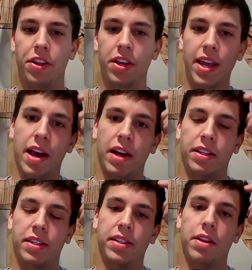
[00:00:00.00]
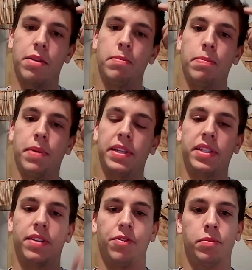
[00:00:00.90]
I think Alex said it
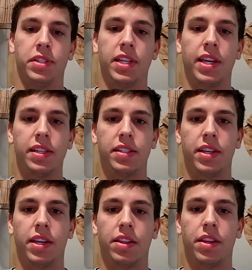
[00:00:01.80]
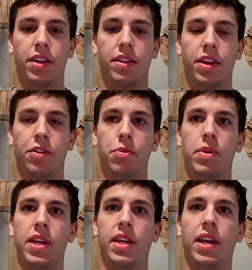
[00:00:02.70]
best from ZK Sync the other
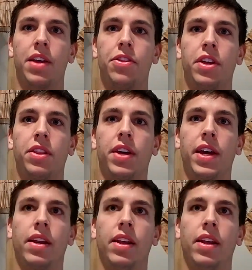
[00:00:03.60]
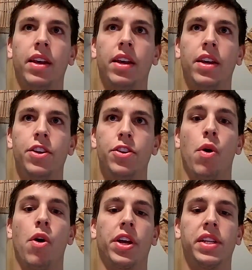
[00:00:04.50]
week. I think that
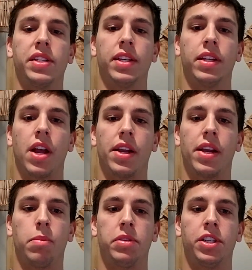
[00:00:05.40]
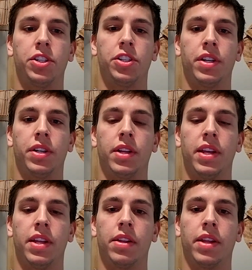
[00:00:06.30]
you are going to see a lot of competition
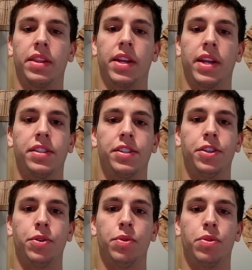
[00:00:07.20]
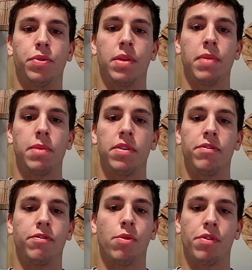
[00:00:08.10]
in like the next 2, 3, maybe
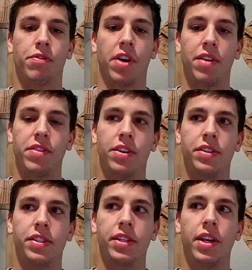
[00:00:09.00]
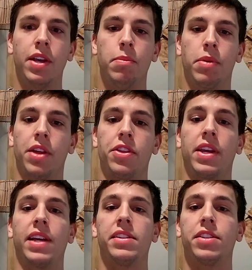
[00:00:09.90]
even 4 or 5 years. But I
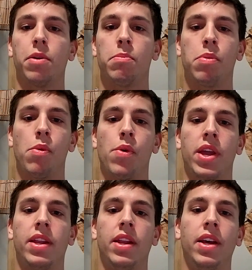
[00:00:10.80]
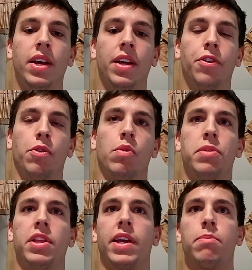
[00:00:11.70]
think at some point there
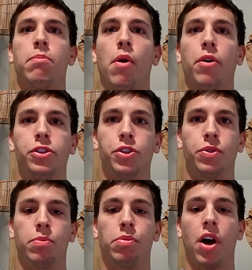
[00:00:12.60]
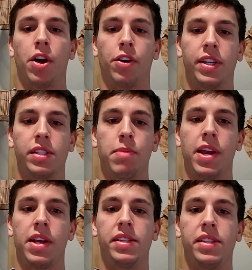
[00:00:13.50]
will be like marginal progress
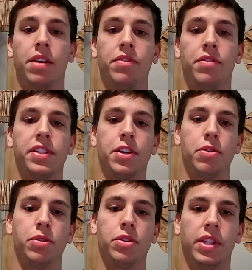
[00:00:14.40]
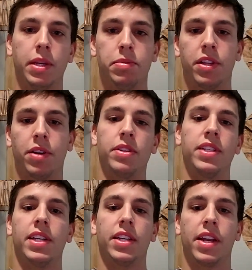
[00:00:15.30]
made instead of these huge leaps that we're
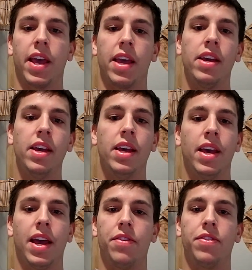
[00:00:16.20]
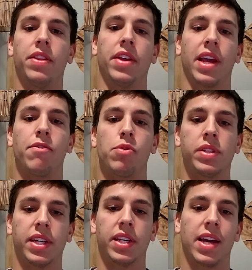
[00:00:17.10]
seeing today. And then like
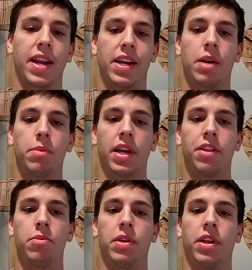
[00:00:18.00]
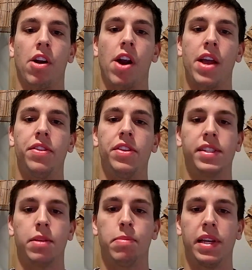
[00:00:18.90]
everyone's going to kind of come together and be like, all right, this
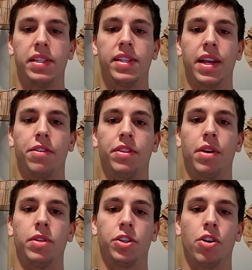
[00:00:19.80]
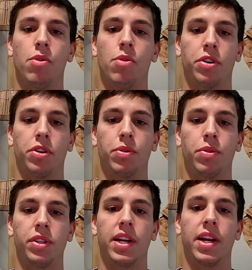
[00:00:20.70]
is the best standard that we should all work
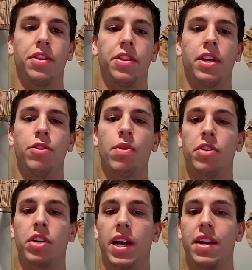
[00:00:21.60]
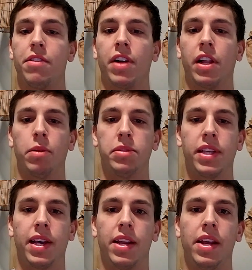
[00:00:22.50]
towards. And I think whoever kind of develops
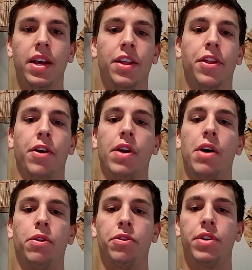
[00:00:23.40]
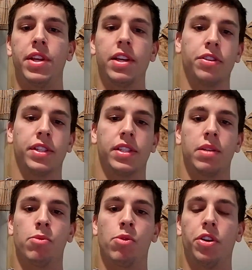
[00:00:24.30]
that, their L3
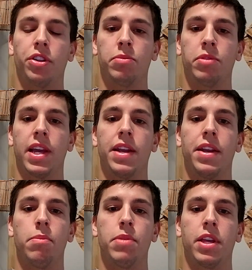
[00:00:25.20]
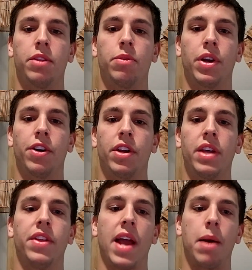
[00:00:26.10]
ecosystem will ultimately end up being the winner.
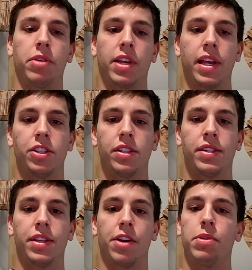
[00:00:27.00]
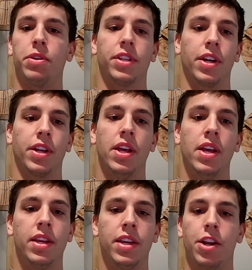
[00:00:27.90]
And then applications that are built on,
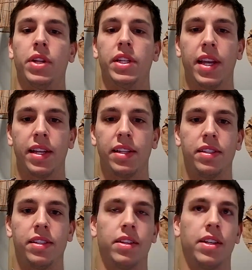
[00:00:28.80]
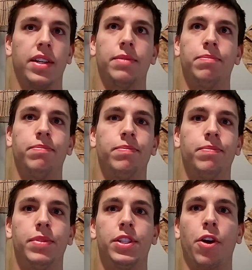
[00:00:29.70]
let's say it's
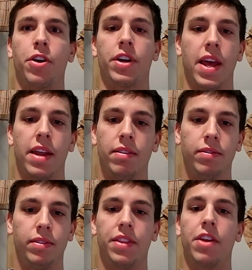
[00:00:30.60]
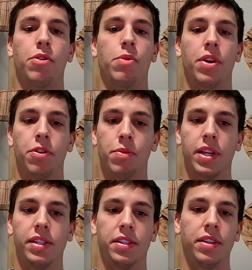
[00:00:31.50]
Starknet and they're the one who
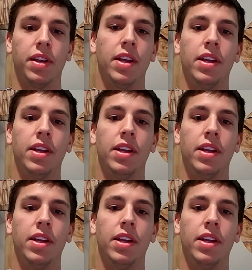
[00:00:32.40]
wins.